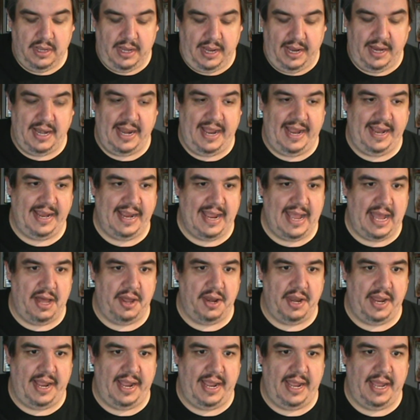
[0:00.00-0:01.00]
and hang
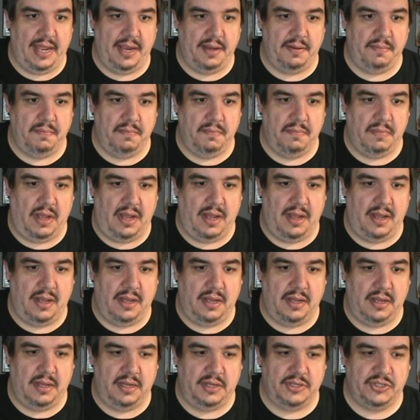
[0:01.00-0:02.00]
out at
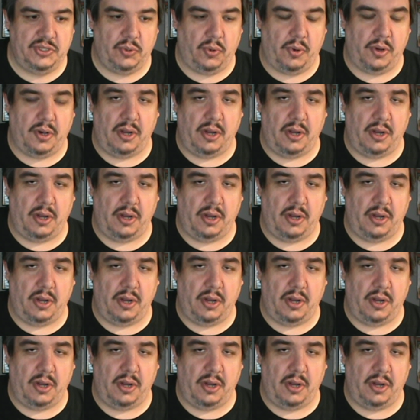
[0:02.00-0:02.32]
a store